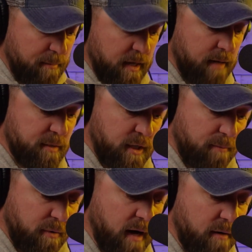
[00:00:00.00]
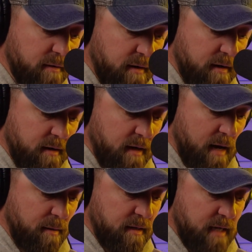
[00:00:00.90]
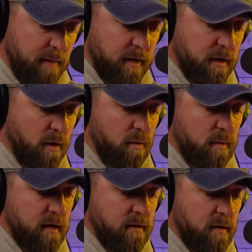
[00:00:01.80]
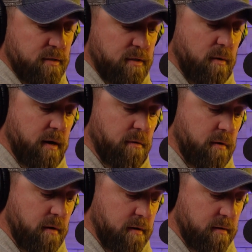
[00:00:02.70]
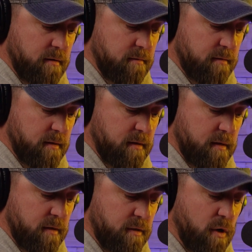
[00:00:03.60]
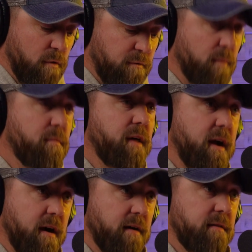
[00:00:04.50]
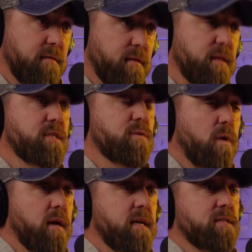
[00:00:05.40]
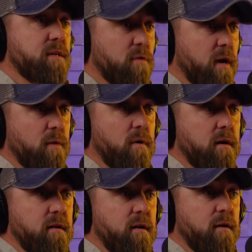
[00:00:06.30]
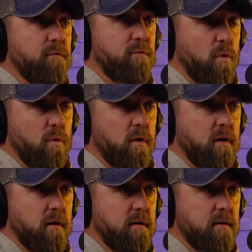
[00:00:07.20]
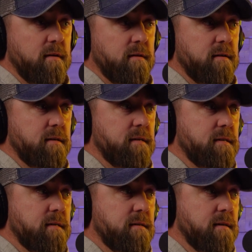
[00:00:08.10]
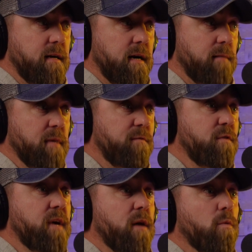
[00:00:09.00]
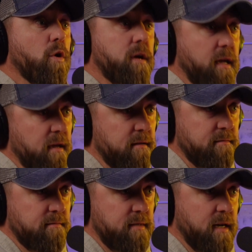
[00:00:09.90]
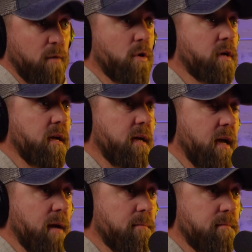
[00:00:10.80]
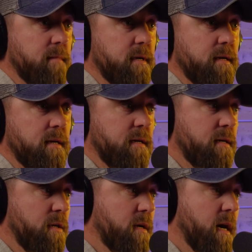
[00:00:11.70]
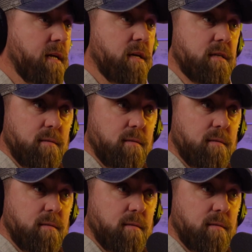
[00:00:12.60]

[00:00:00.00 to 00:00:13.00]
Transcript: I'm going to come and jump around. I'm gonna go, well, no, I'll just go right in order. So from there, this one is a great one for if you've got a rookie. You got a rookie in camp. You got